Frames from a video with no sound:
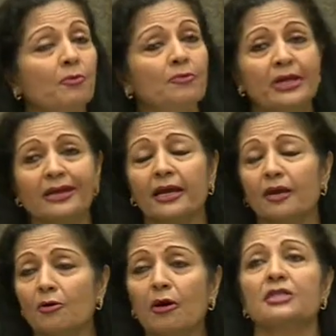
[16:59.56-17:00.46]
We
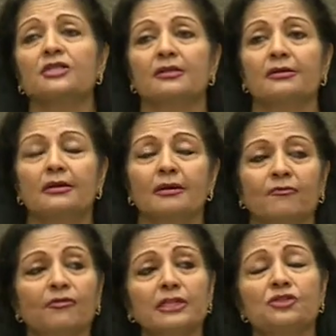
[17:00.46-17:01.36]
cannot,
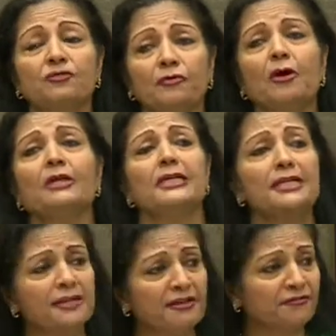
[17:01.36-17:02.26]
first of all,
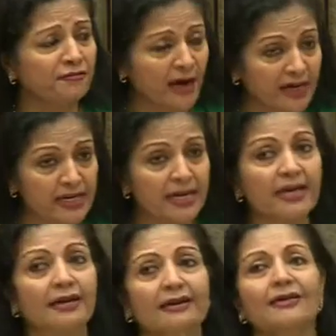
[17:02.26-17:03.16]
in
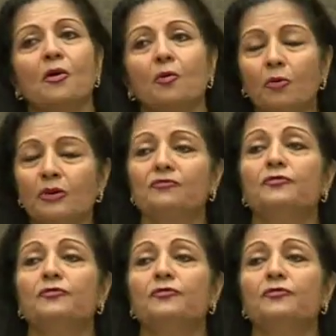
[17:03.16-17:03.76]
defining the